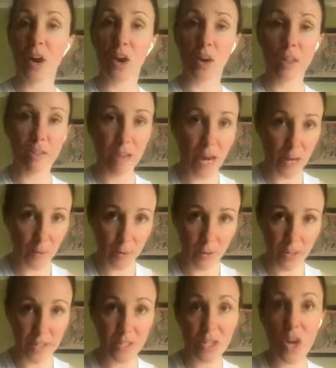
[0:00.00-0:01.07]
Our
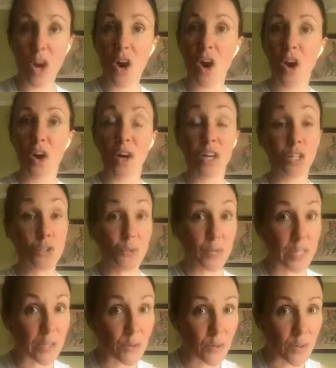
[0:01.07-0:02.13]
thyroids, our
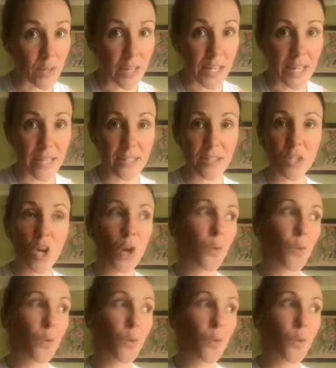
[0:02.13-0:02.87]
adrenal glands,